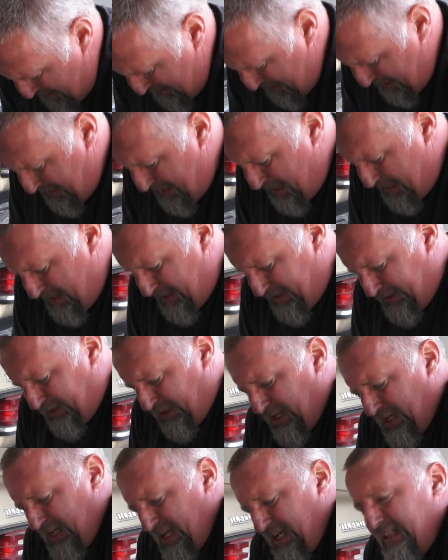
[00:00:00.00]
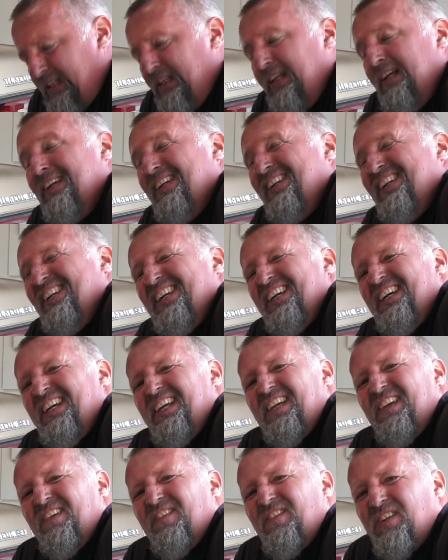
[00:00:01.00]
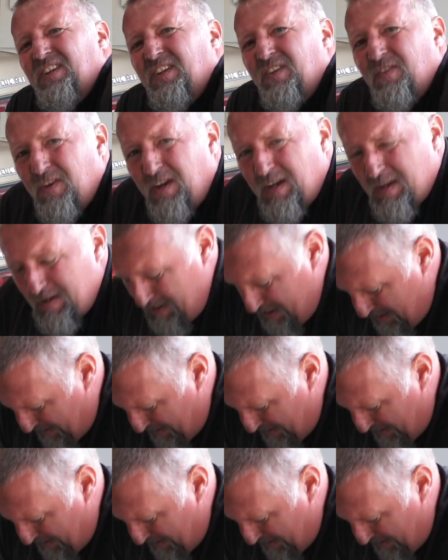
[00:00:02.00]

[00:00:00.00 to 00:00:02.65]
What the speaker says: I guarantee that. Even if I